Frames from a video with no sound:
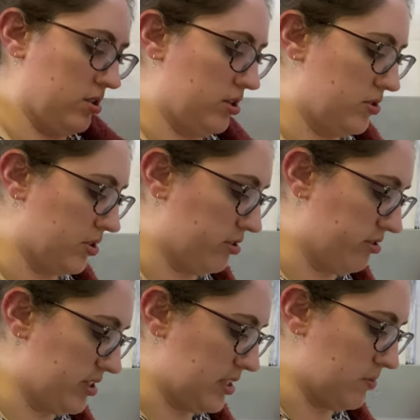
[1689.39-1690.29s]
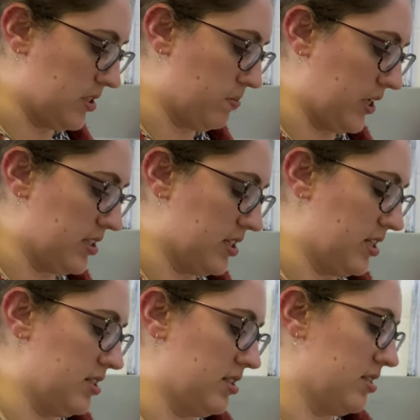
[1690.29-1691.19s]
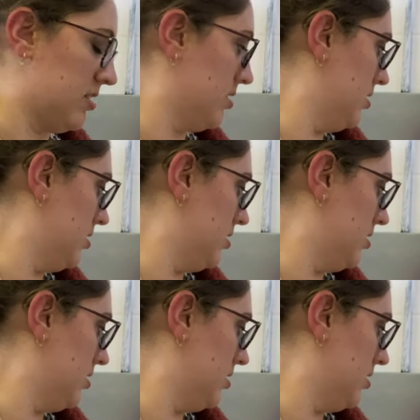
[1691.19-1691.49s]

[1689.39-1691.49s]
Those are Christmas buttons.